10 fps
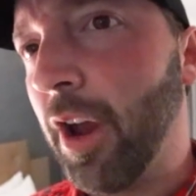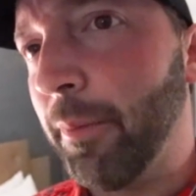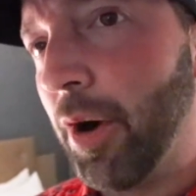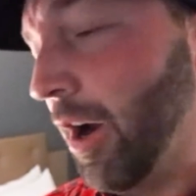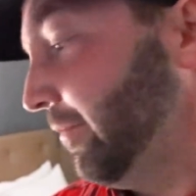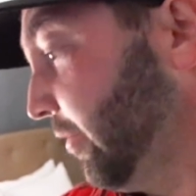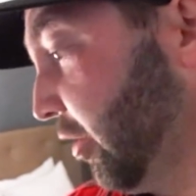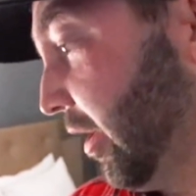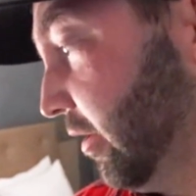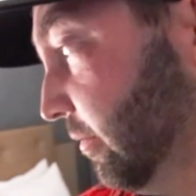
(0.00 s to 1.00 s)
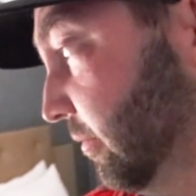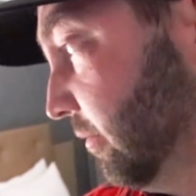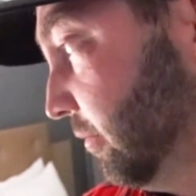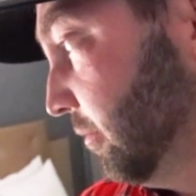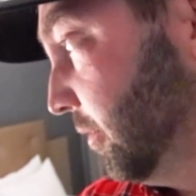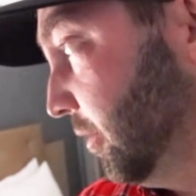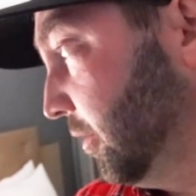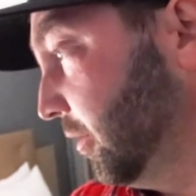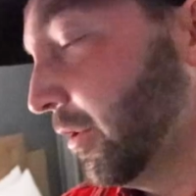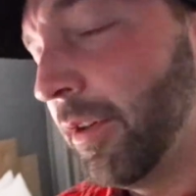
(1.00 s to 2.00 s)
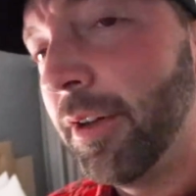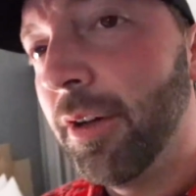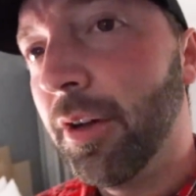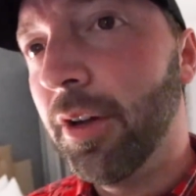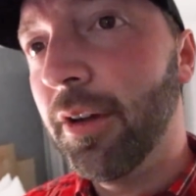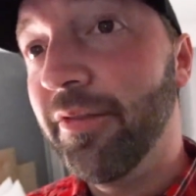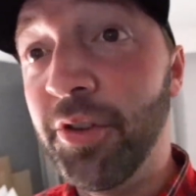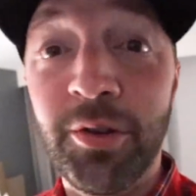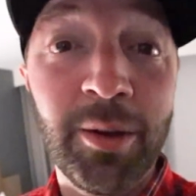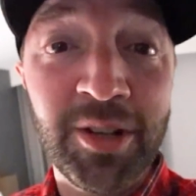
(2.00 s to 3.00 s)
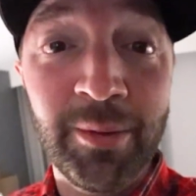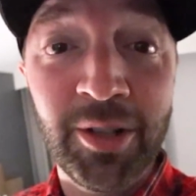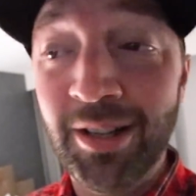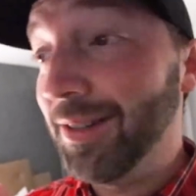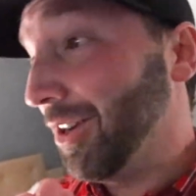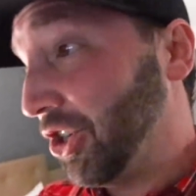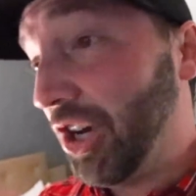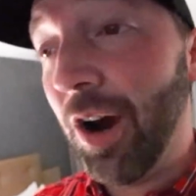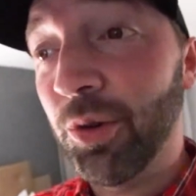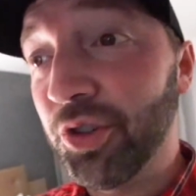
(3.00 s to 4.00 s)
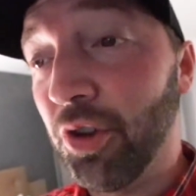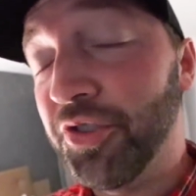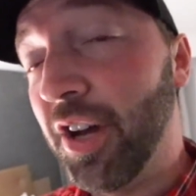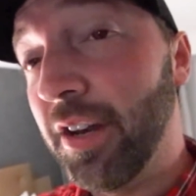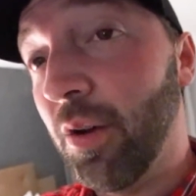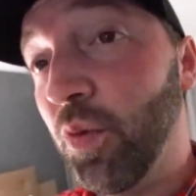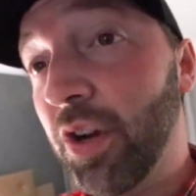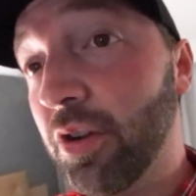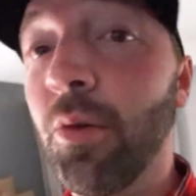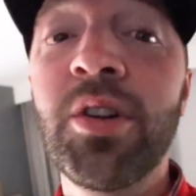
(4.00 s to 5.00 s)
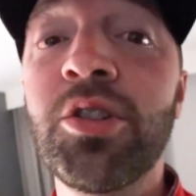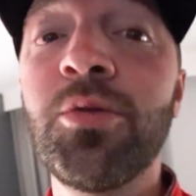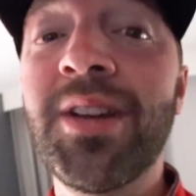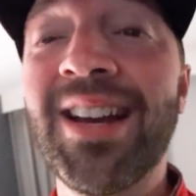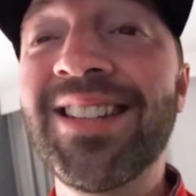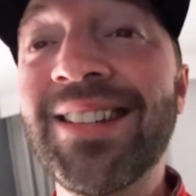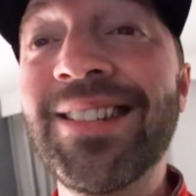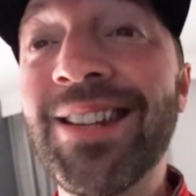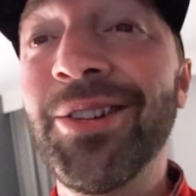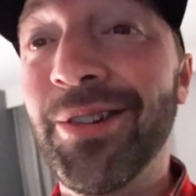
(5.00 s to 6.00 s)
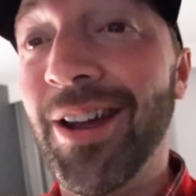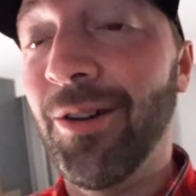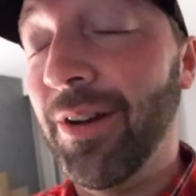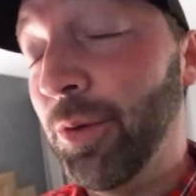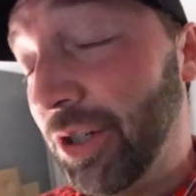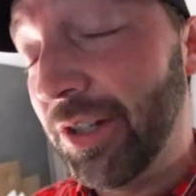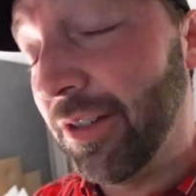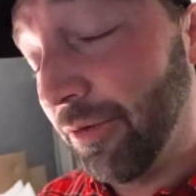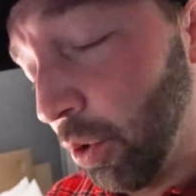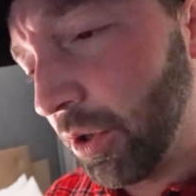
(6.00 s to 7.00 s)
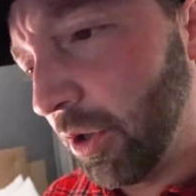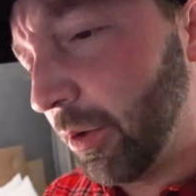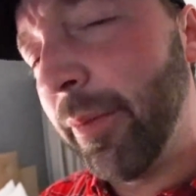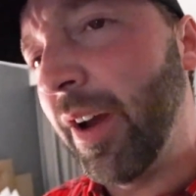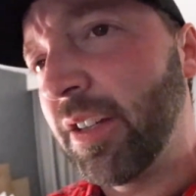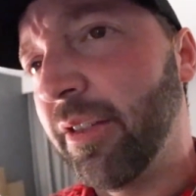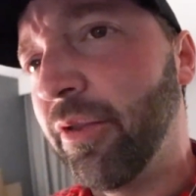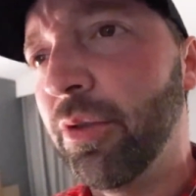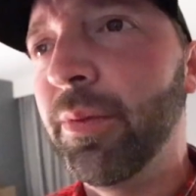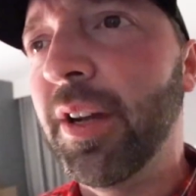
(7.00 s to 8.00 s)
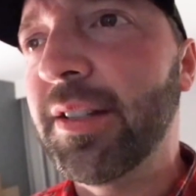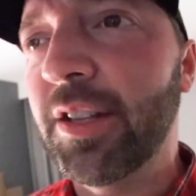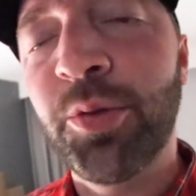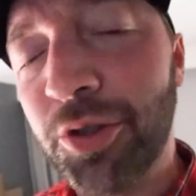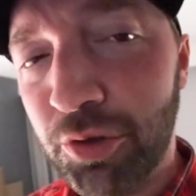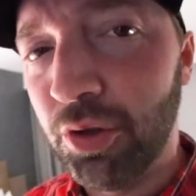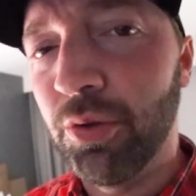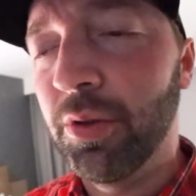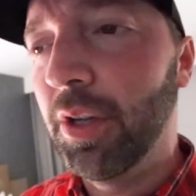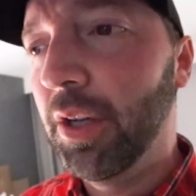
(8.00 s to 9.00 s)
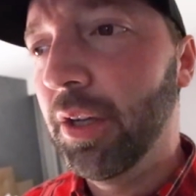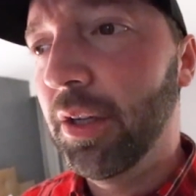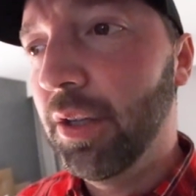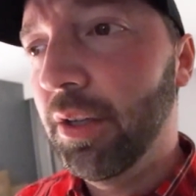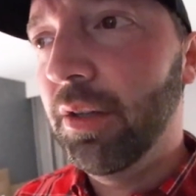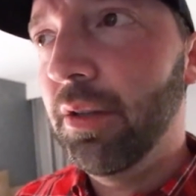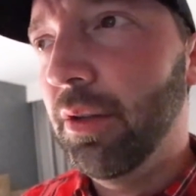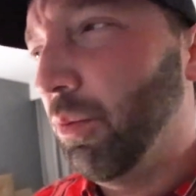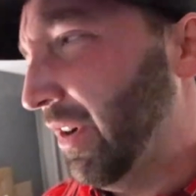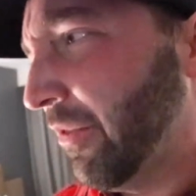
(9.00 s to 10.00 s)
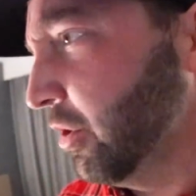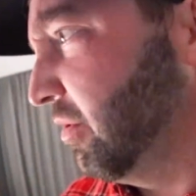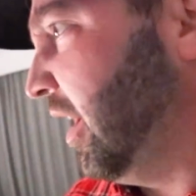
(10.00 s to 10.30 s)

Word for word: Okay, Brian, are you ready? I'm ready. Video game time done, shower's all done. We are going to get dinner now, which is of course going to be Mexican food because that's what you do whenever you